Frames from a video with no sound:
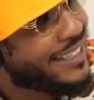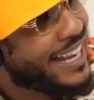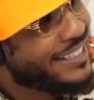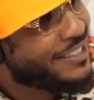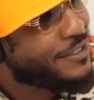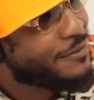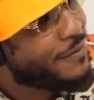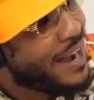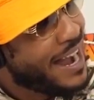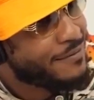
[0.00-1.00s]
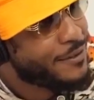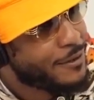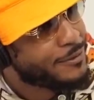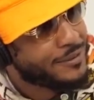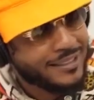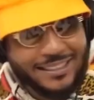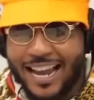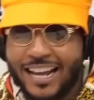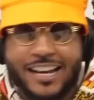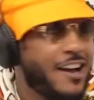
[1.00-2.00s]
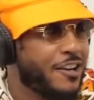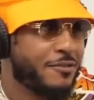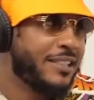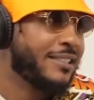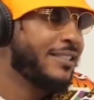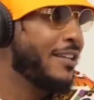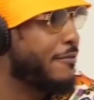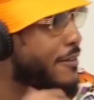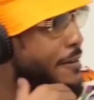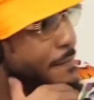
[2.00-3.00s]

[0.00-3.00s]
like to survive that concrete is different.